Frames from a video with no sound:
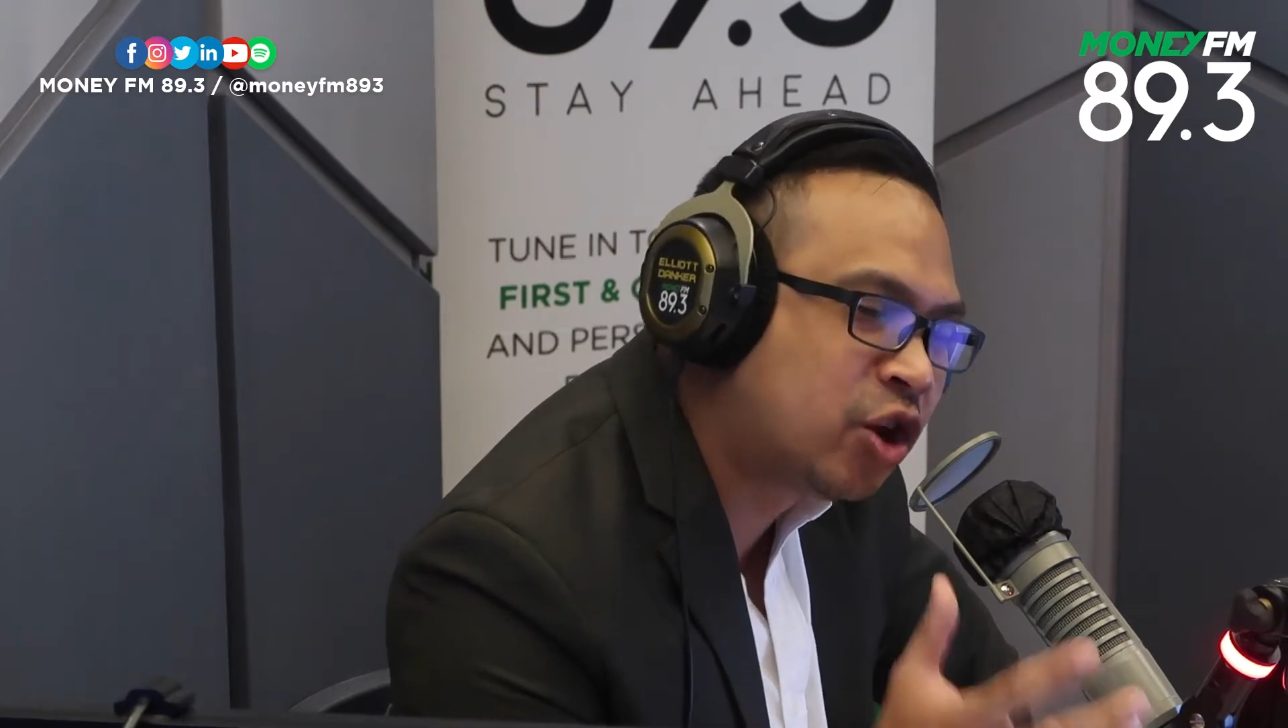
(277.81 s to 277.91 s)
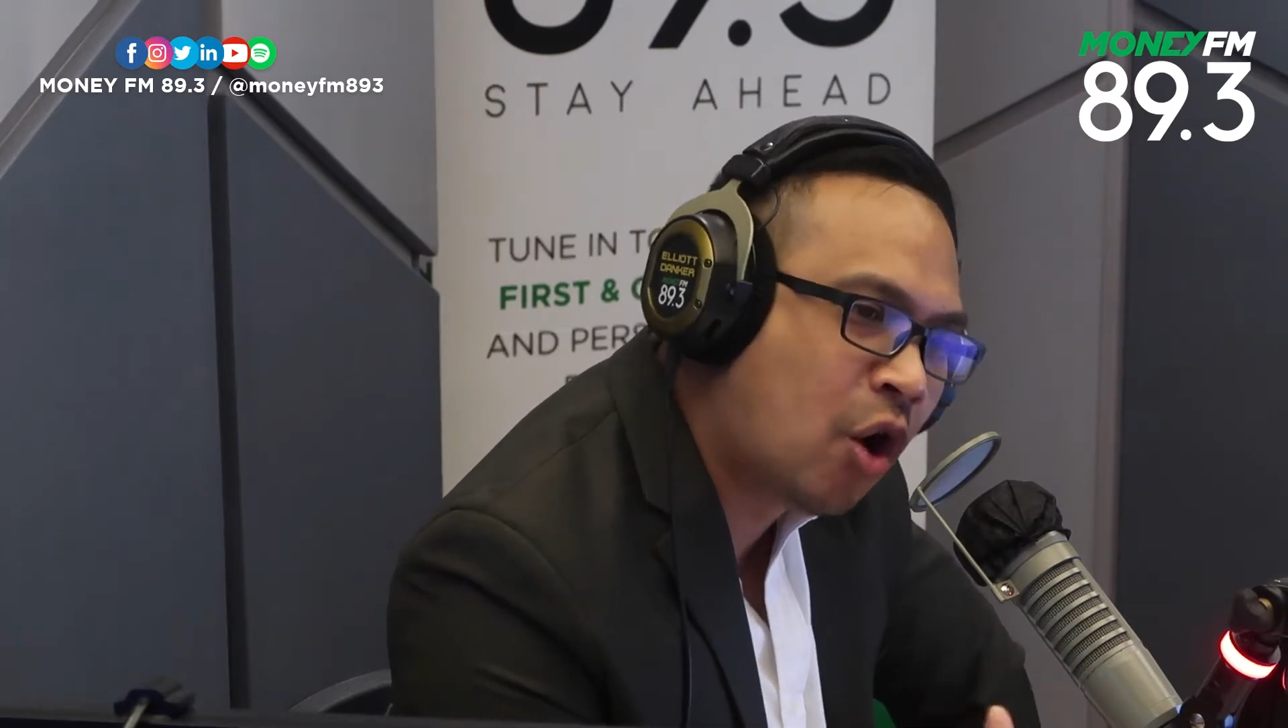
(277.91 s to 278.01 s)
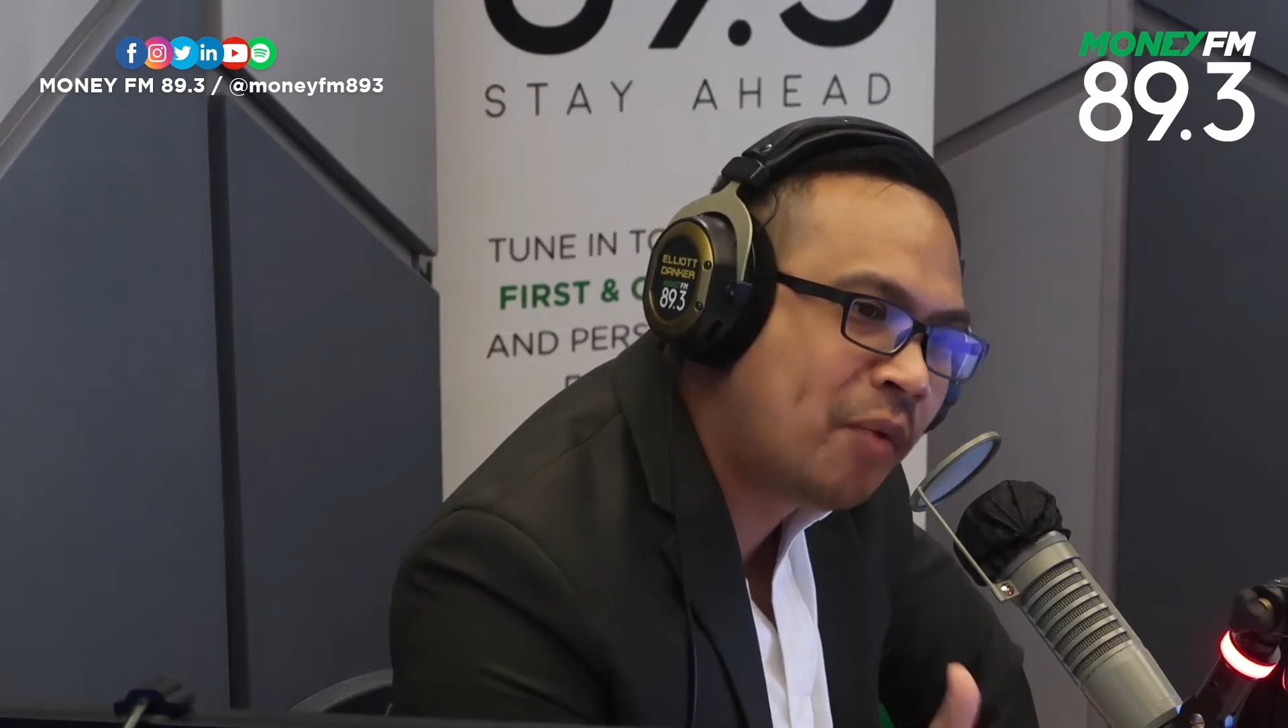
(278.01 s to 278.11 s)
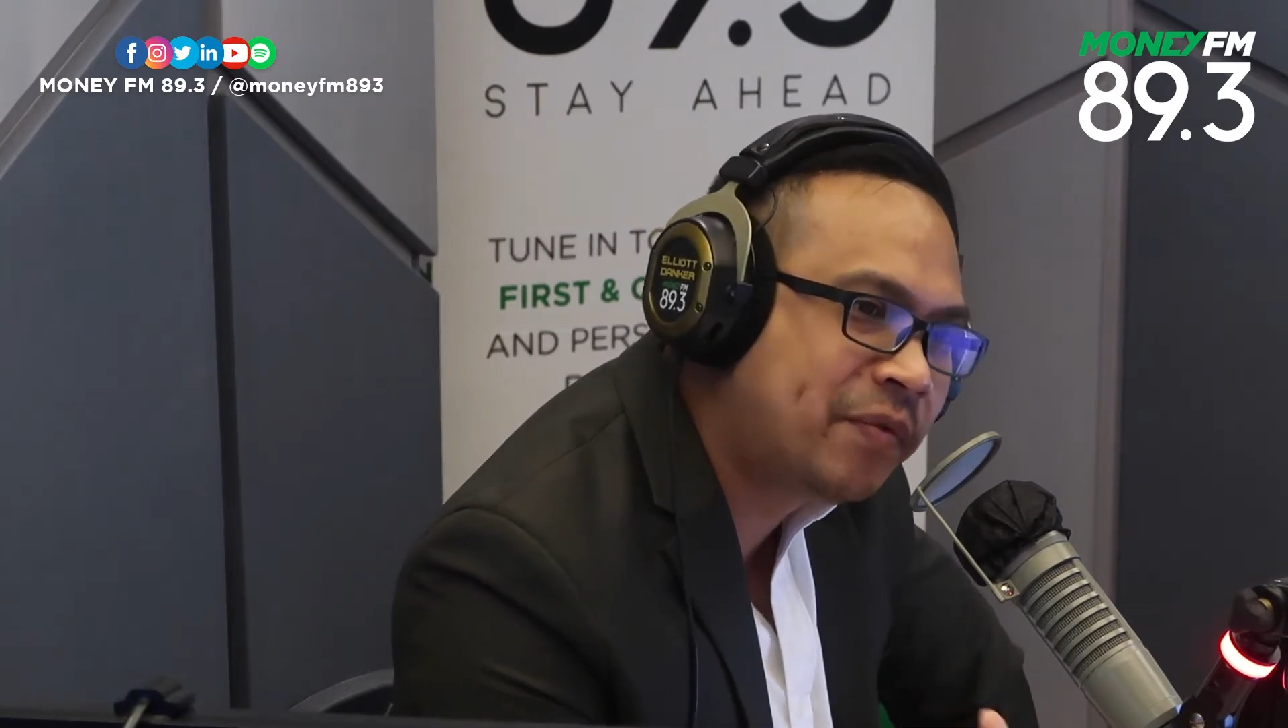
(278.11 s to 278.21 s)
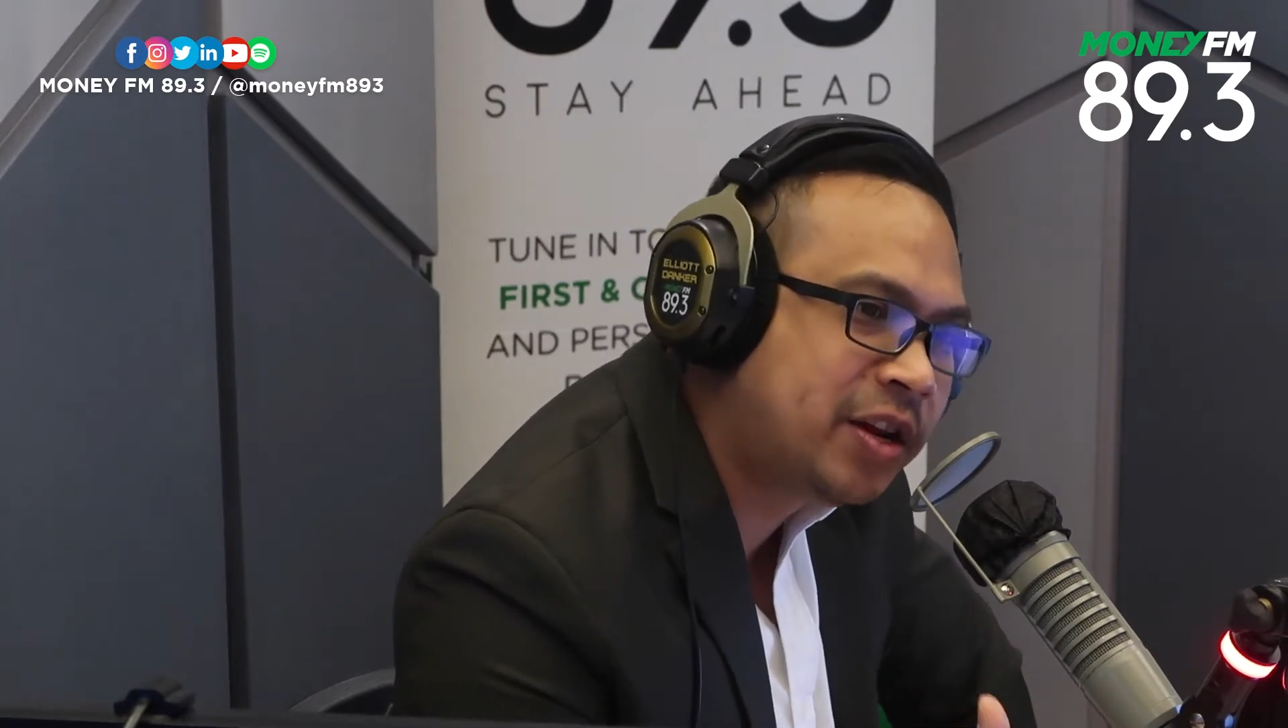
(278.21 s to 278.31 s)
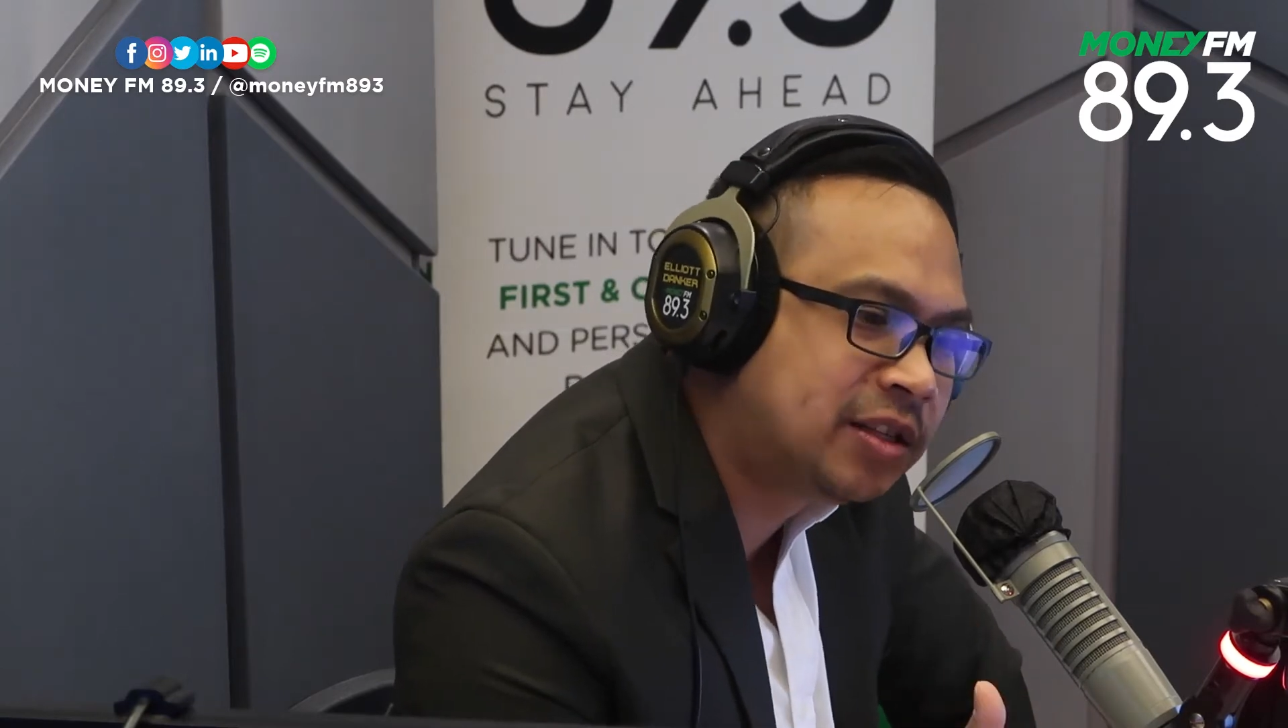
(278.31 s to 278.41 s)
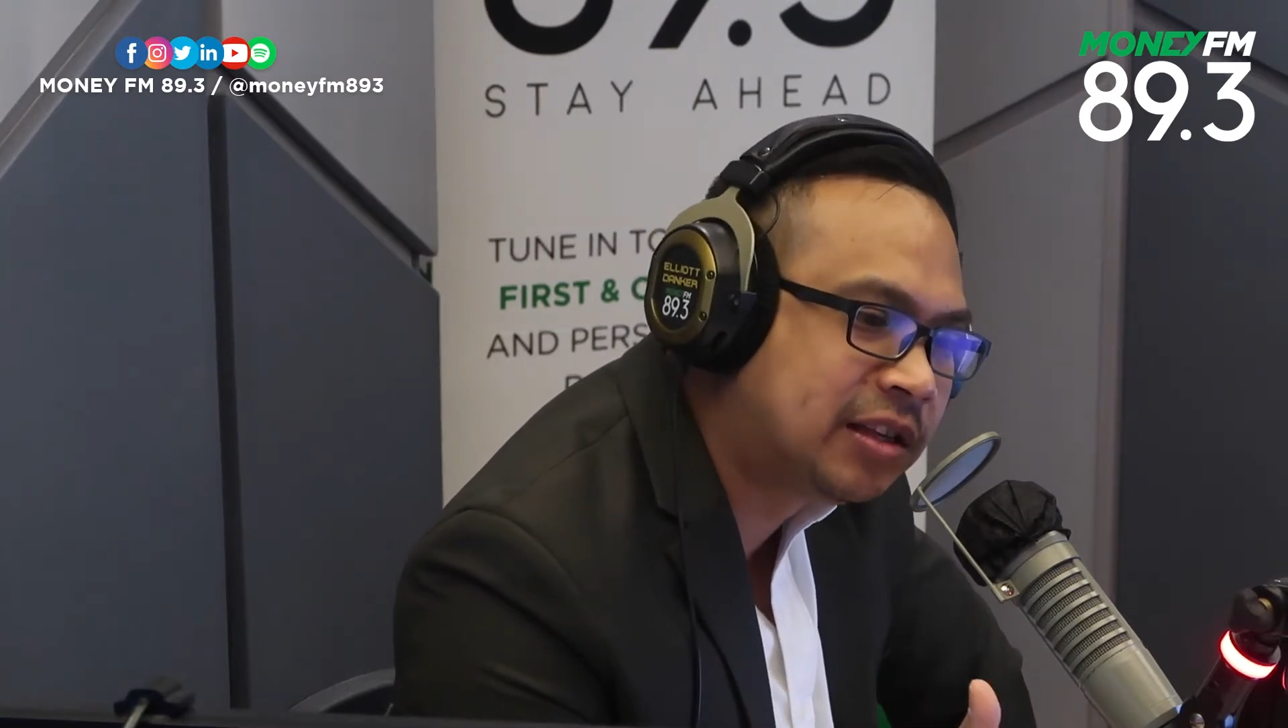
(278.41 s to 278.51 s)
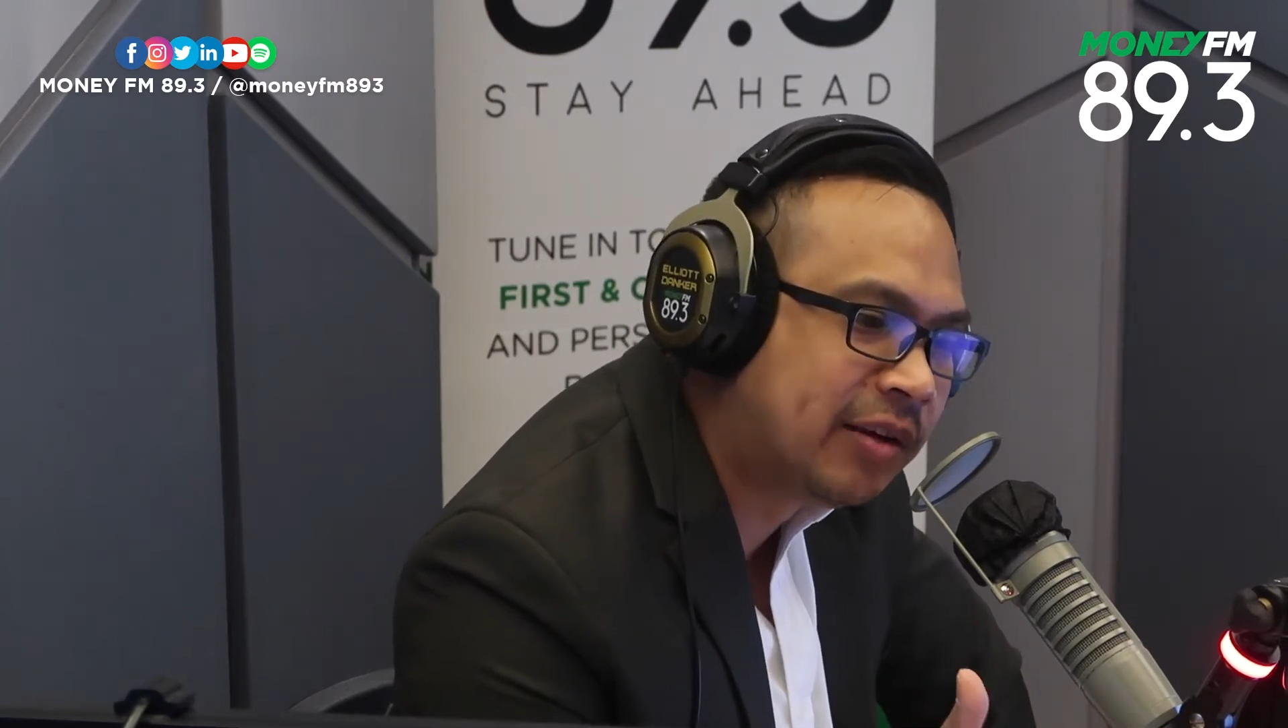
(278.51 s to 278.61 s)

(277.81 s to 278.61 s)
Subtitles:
confidence